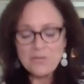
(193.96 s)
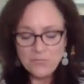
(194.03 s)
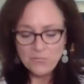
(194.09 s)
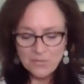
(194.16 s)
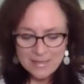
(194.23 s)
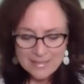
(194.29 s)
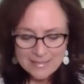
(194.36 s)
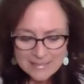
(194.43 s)

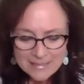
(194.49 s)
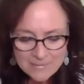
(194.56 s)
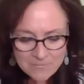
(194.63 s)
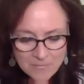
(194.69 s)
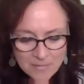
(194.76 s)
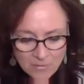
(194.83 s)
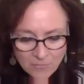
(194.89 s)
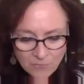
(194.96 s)
freeze,
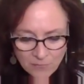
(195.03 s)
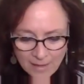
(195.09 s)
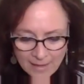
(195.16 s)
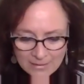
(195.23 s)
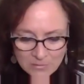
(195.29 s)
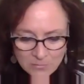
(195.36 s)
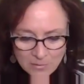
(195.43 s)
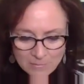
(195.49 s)

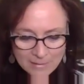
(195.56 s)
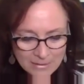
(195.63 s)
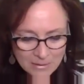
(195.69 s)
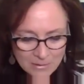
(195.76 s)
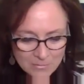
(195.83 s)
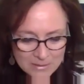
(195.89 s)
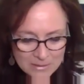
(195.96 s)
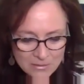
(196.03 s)
flight. Where are my
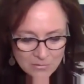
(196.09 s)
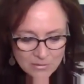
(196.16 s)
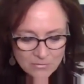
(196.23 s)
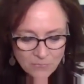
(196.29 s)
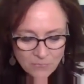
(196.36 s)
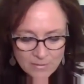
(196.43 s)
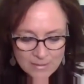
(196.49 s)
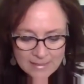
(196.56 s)
notes? You're going
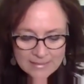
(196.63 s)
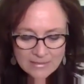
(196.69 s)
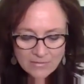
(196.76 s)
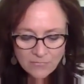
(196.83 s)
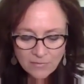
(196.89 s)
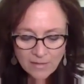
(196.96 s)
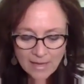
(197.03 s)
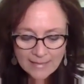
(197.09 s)
to freeze,
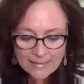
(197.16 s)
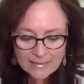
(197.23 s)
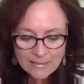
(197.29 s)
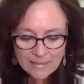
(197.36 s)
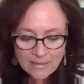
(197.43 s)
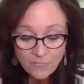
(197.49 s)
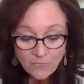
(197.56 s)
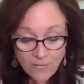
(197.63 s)
fight,
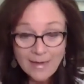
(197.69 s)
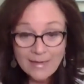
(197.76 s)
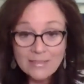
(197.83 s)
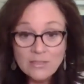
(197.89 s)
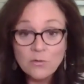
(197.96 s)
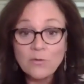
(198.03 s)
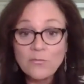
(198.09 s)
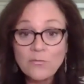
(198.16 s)

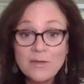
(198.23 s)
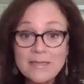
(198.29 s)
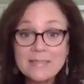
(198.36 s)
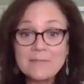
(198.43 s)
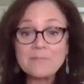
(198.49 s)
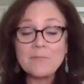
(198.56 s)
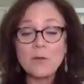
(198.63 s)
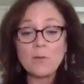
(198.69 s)
or
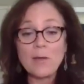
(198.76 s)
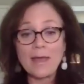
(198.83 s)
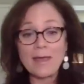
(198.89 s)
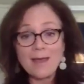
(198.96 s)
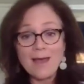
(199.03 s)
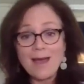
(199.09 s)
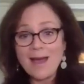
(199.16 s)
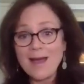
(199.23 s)
freeze. Okay,
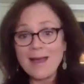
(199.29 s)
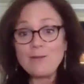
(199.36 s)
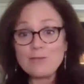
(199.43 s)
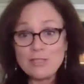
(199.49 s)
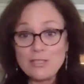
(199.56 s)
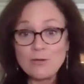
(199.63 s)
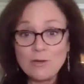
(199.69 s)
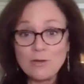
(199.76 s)
I
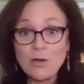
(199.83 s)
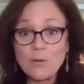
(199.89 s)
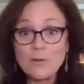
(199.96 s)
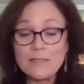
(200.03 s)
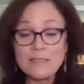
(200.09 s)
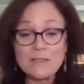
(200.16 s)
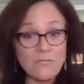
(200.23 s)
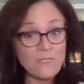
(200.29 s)
usually don't go
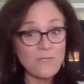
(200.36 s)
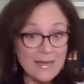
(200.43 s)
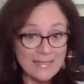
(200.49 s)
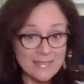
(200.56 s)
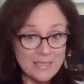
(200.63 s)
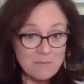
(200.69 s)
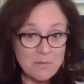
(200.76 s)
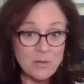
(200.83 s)
into the
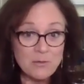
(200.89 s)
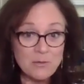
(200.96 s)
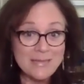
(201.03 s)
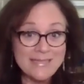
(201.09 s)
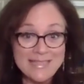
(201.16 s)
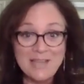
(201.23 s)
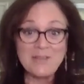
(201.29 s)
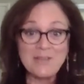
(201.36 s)
fight mode
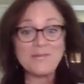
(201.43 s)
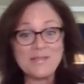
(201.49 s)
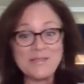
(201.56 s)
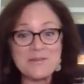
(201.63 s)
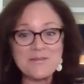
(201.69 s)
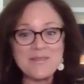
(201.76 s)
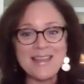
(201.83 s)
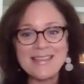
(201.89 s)
myself,
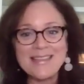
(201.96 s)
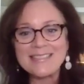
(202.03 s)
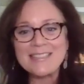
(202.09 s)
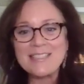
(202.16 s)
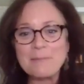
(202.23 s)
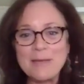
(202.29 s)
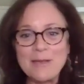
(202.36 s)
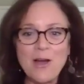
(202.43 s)
so that's a
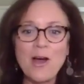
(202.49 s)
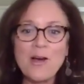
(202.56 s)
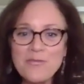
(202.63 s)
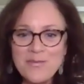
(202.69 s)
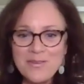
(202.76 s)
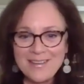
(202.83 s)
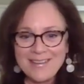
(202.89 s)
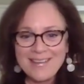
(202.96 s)
little bit
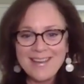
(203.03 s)
off,